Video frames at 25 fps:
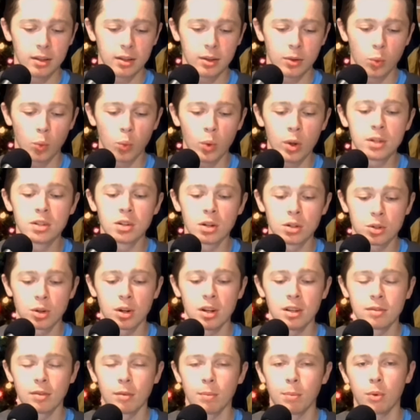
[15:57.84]
winter
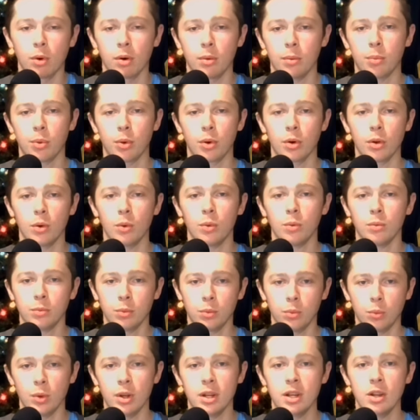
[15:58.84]
transfer portal
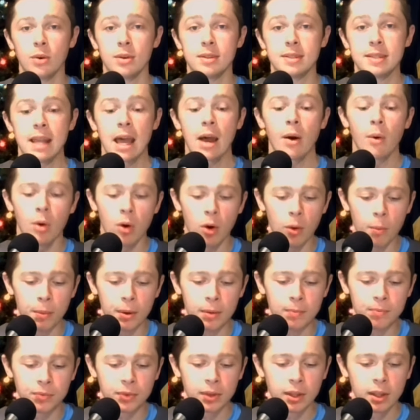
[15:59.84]
window is now
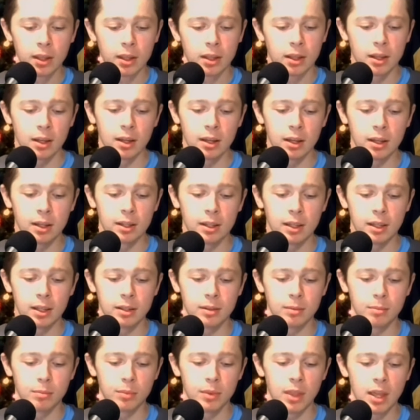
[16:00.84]
open,
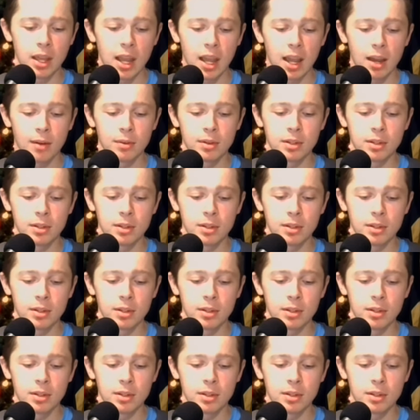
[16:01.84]
and they have